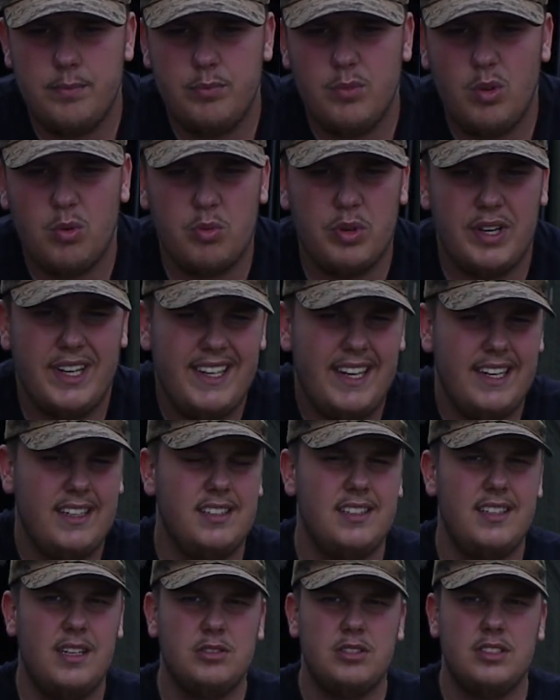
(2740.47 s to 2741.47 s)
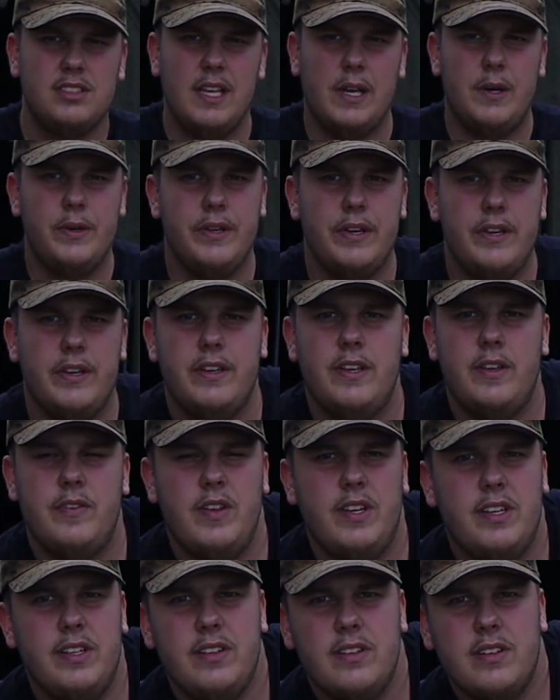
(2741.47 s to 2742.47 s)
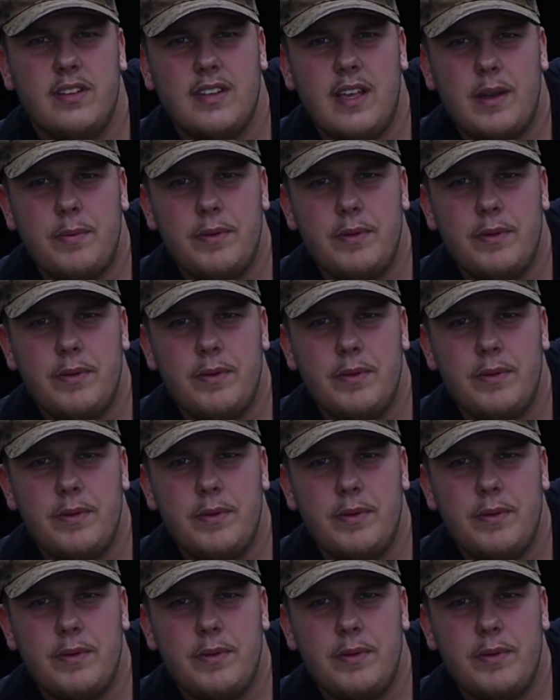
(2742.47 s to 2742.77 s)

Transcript: Not really anything else to tell you. If anything does